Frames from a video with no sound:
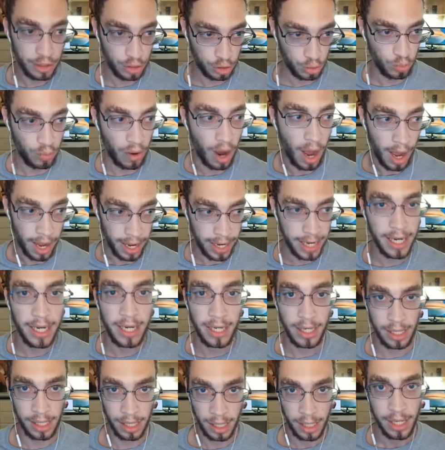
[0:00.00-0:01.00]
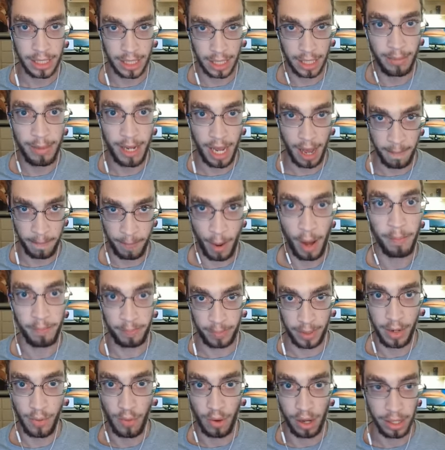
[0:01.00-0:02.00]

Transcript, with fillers: This ride is gonna be a bumpy